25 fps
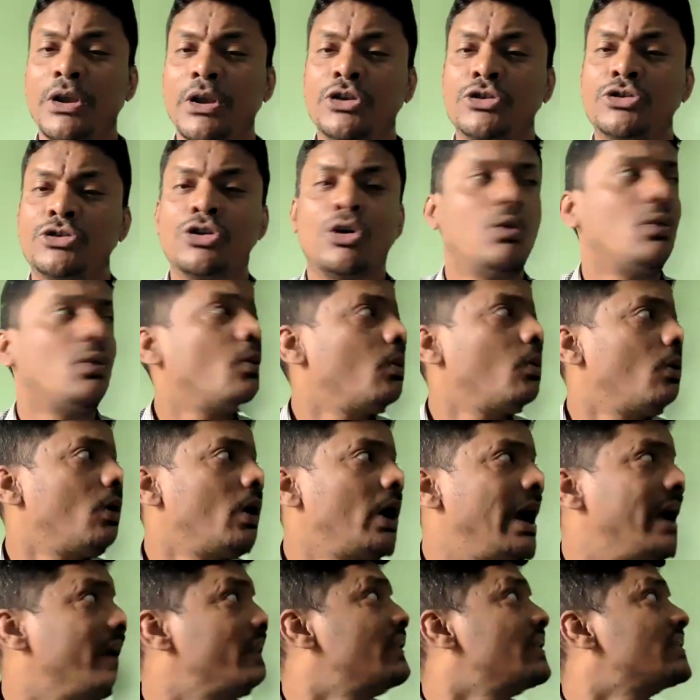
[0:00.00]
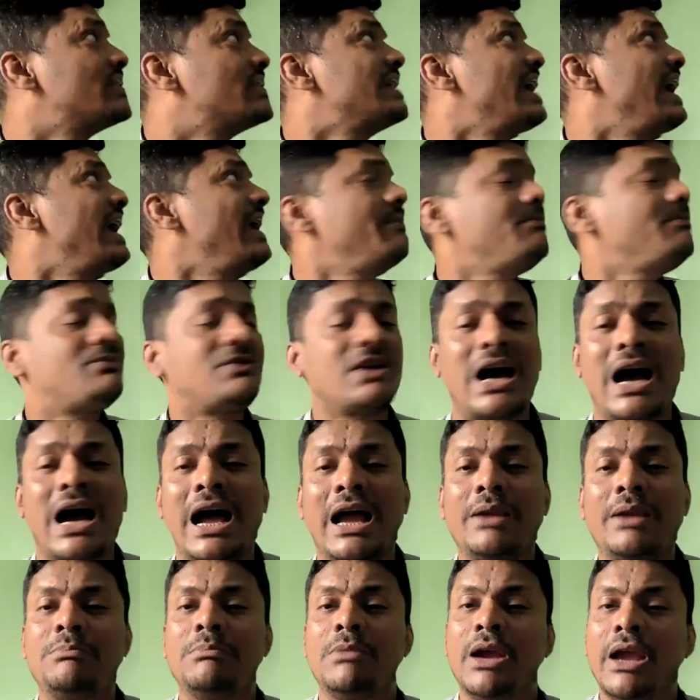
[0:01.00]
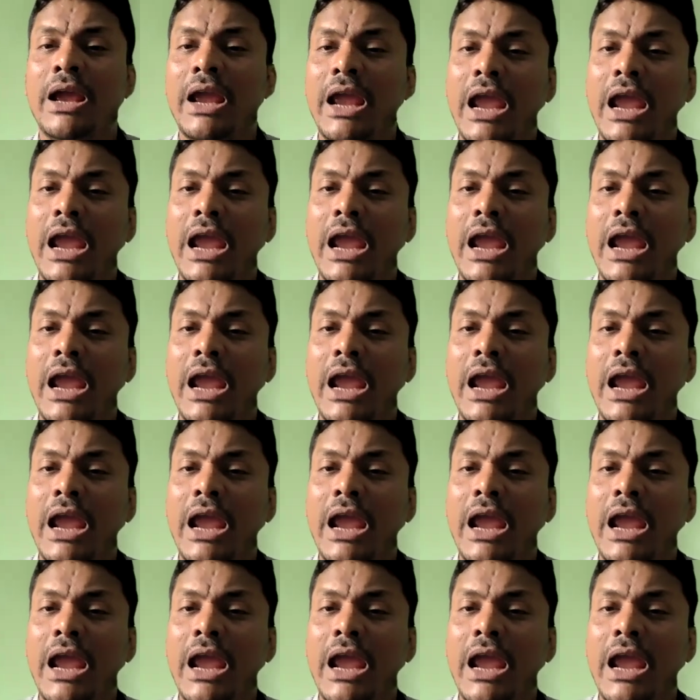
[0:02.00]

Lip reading: So, at the same time,